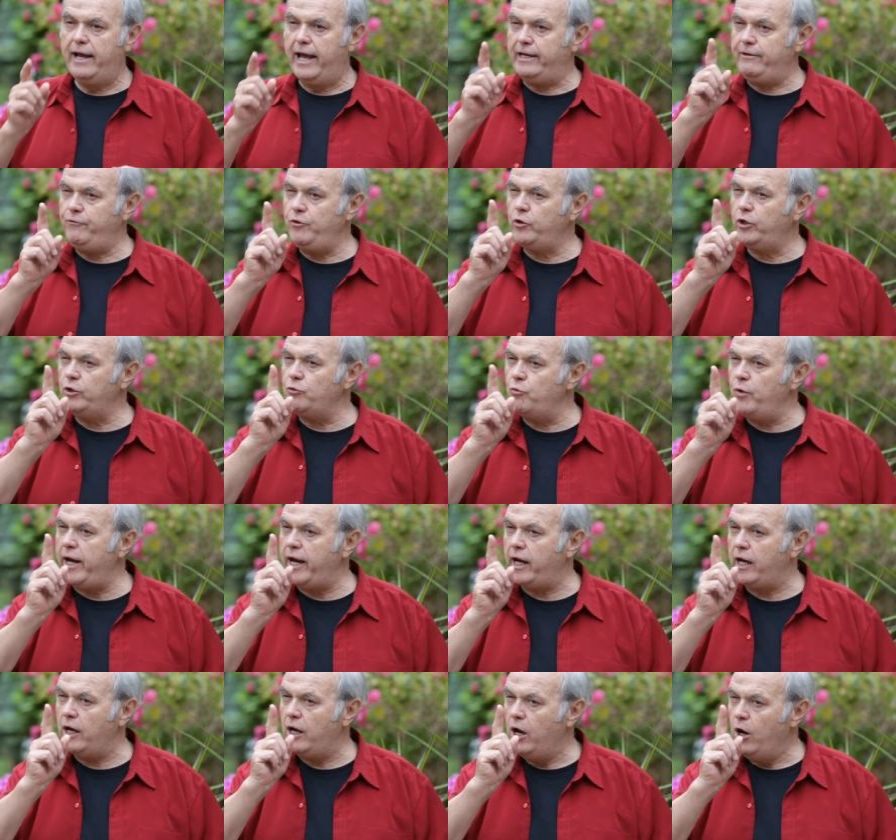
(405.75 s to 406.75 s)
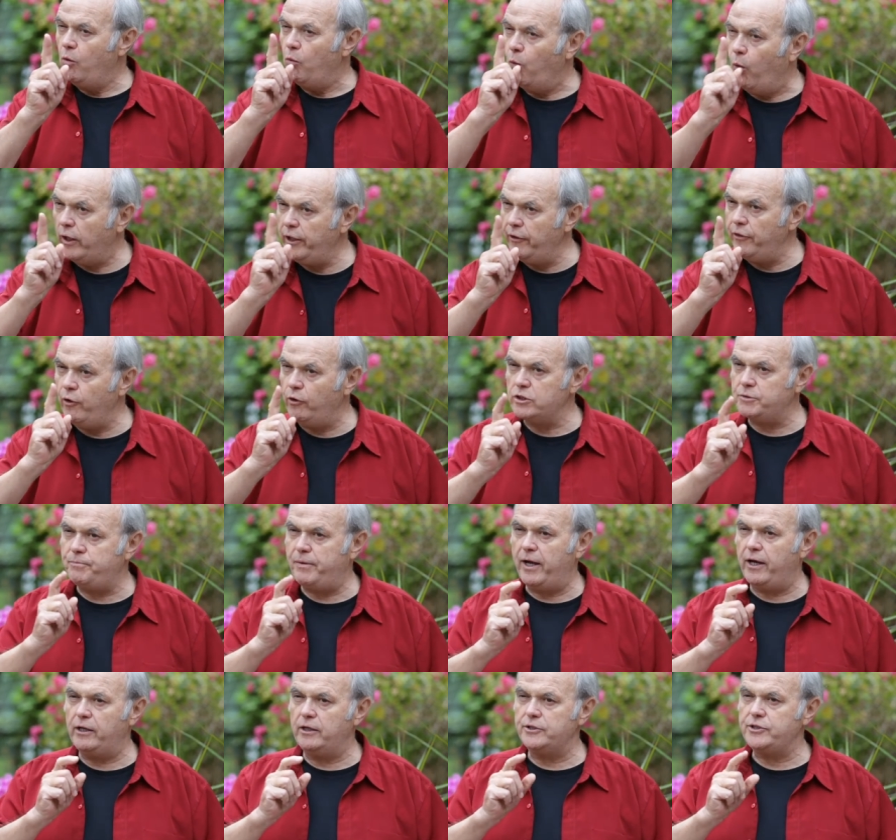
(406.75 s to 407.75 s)
If you could ring one of those
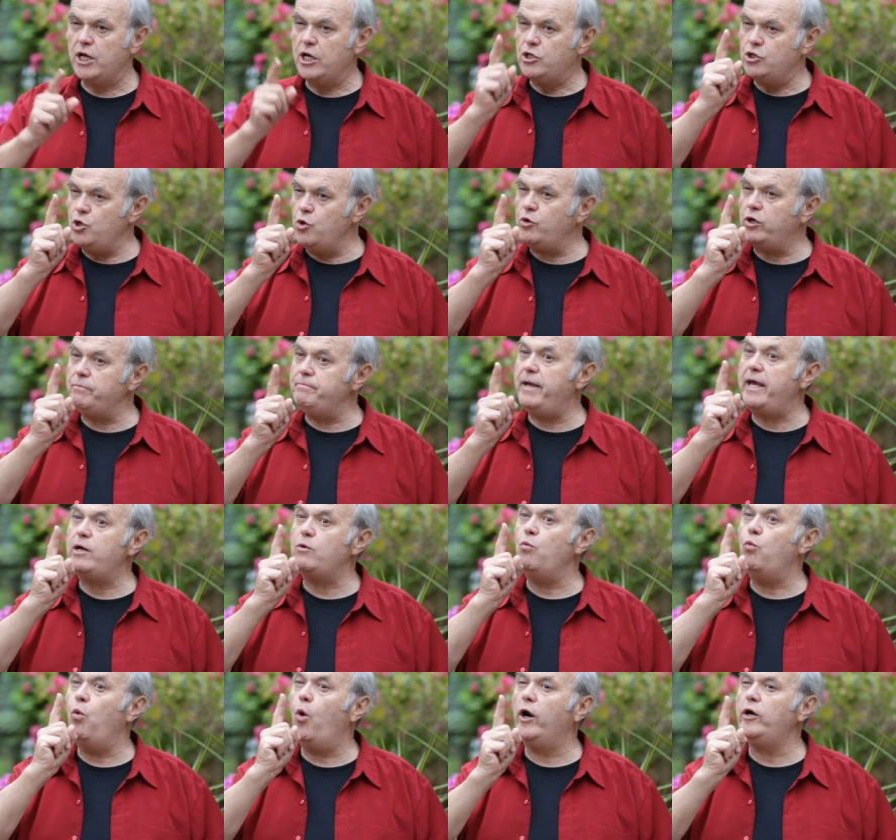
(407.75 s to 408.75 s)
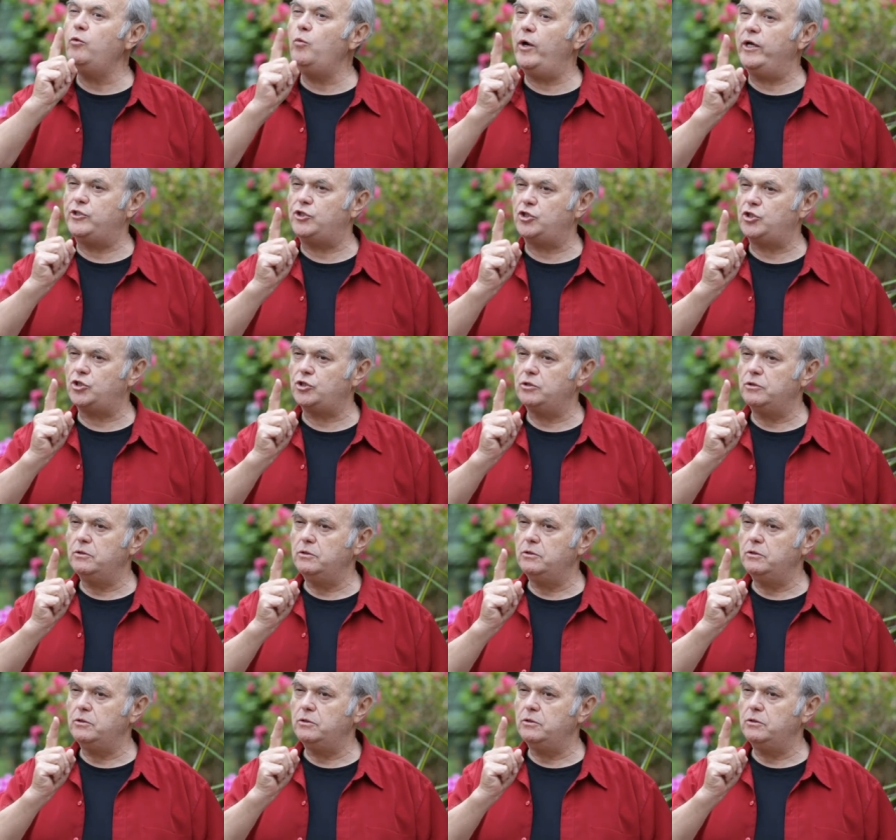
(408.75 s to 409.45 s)
bells, you could make one wish,